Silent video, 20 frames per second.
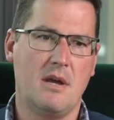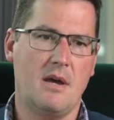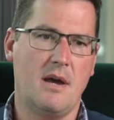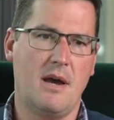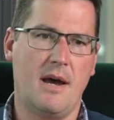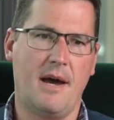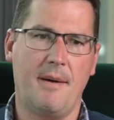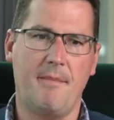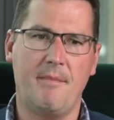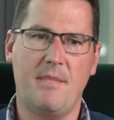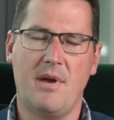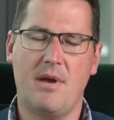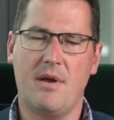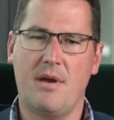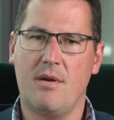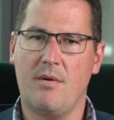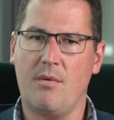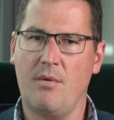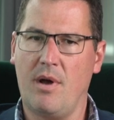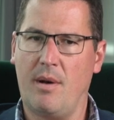um,
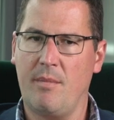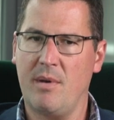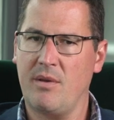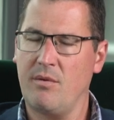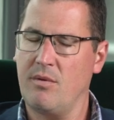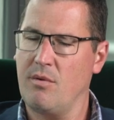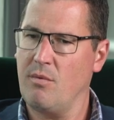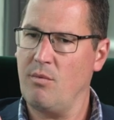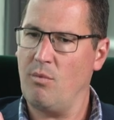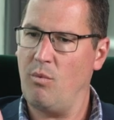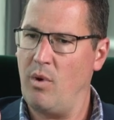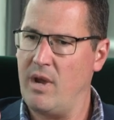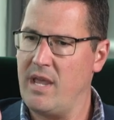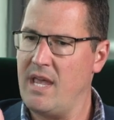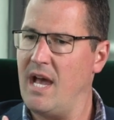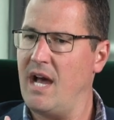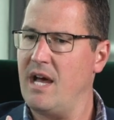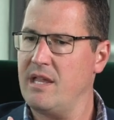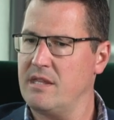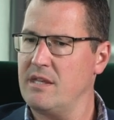I mean,
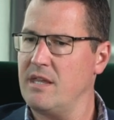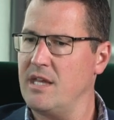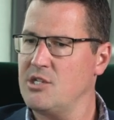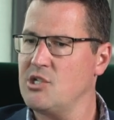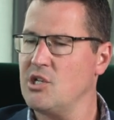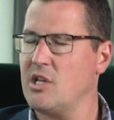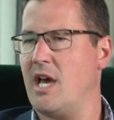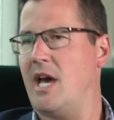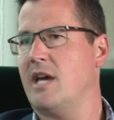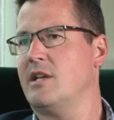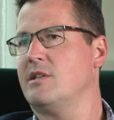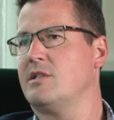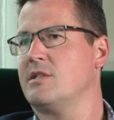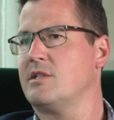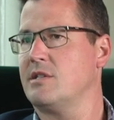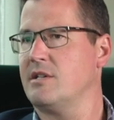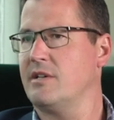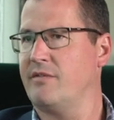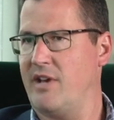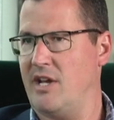we are the
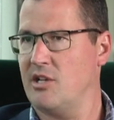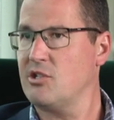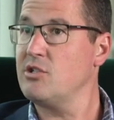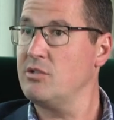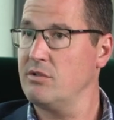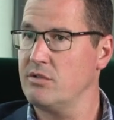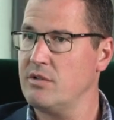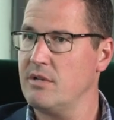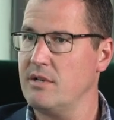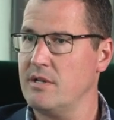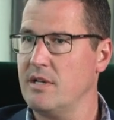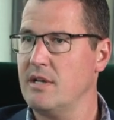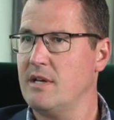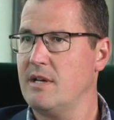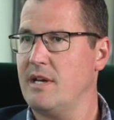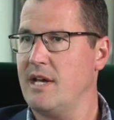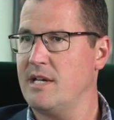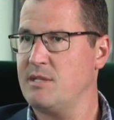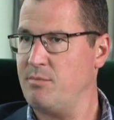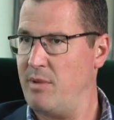educators of our children
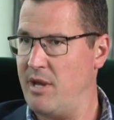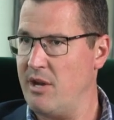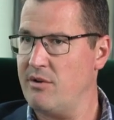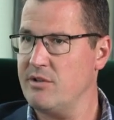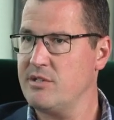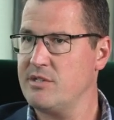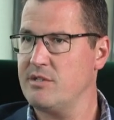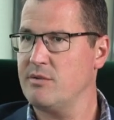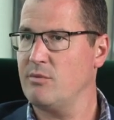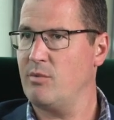as parents.